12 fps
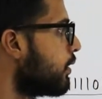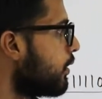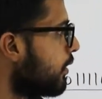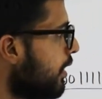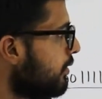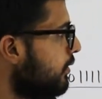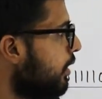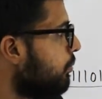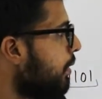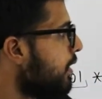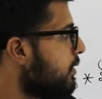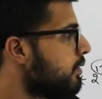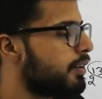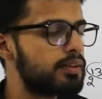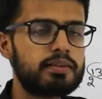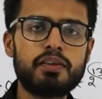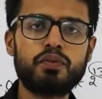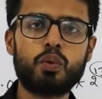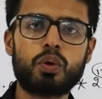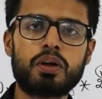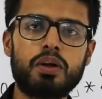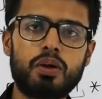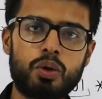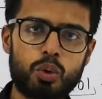This number is
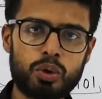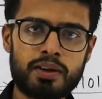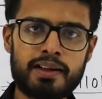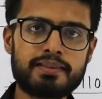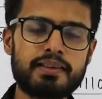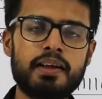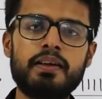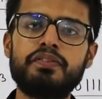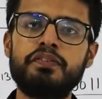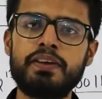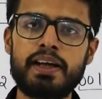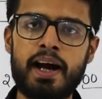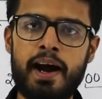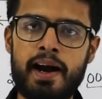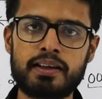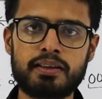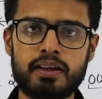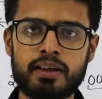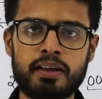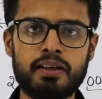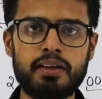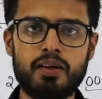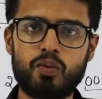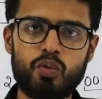64. To this, if we add
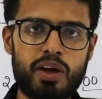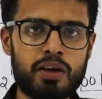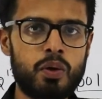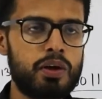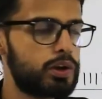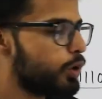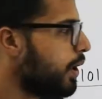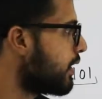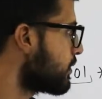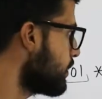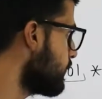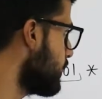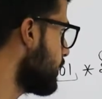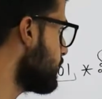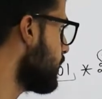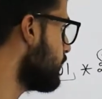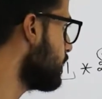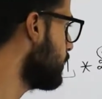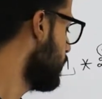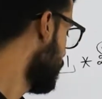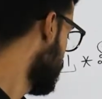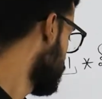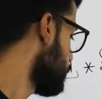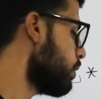13, we are going to get 77.
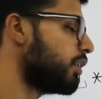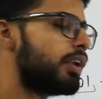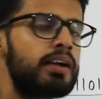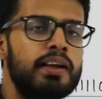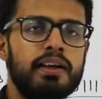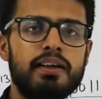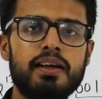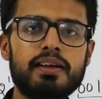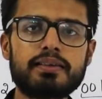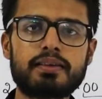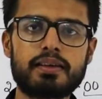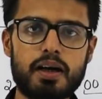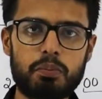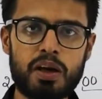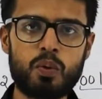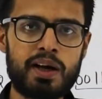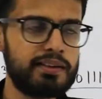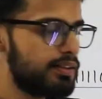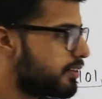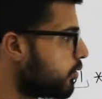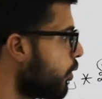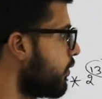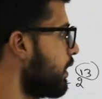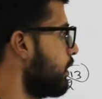So 13 is
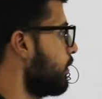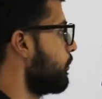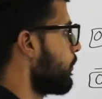1101.